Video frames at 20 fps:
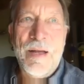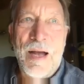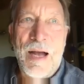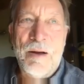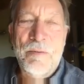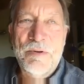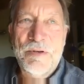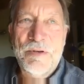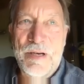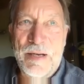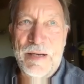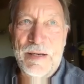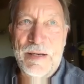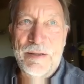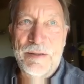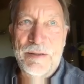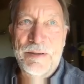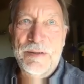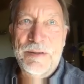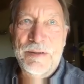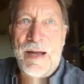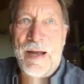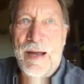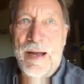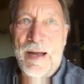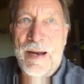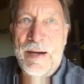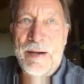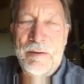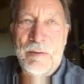I was in England,
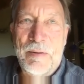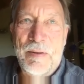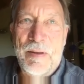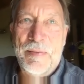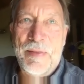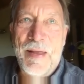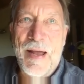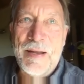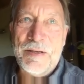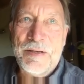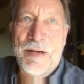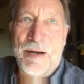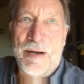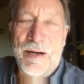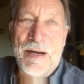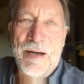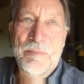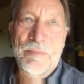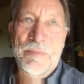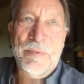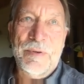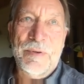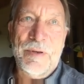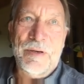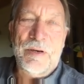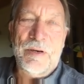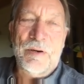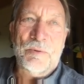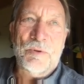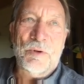and at that time,
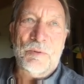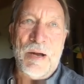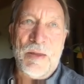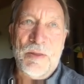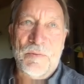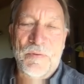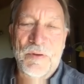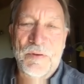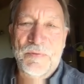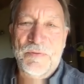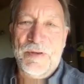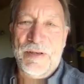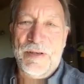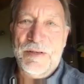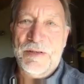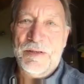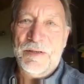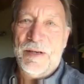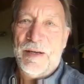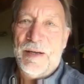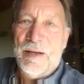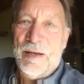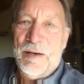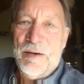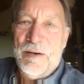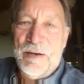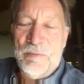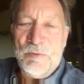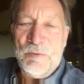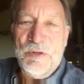talking about the 50s,
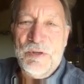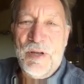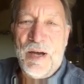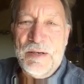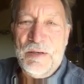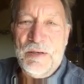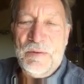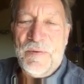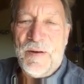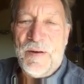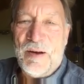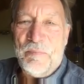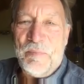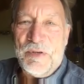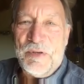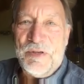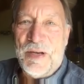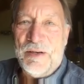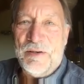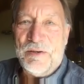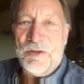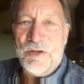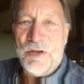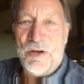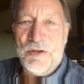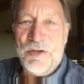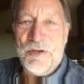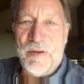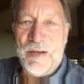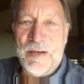it was 95%
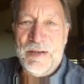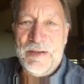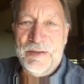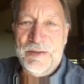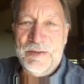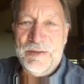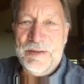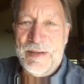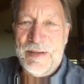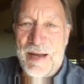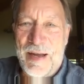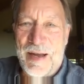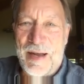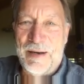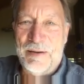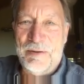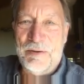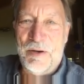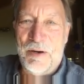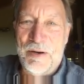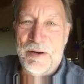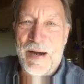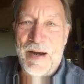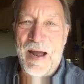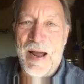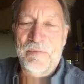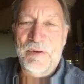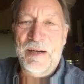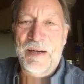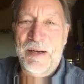Church of England. And, in
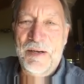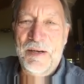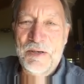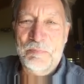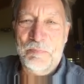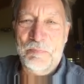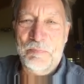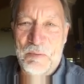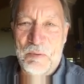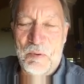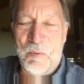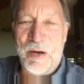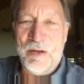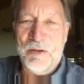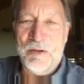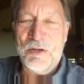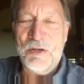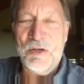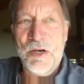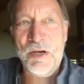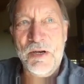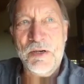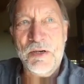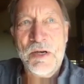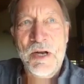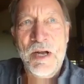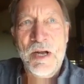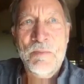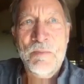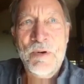our village, people went to church.
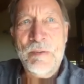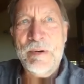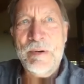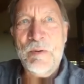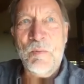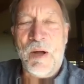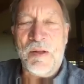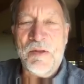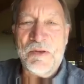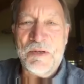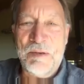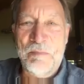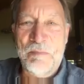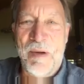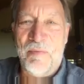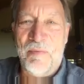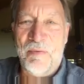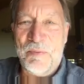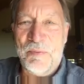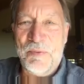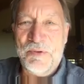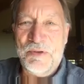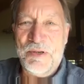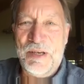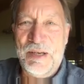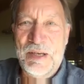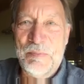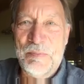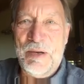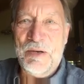Probably once a month was
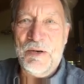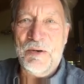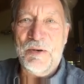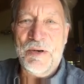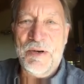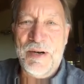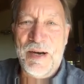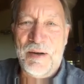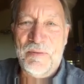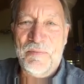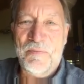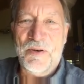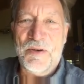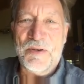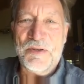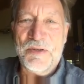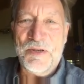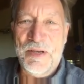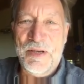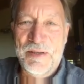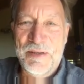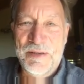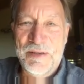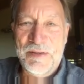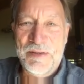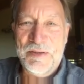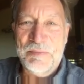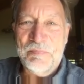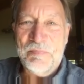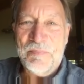deemed to be good enough for your
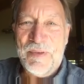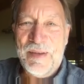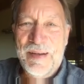sins.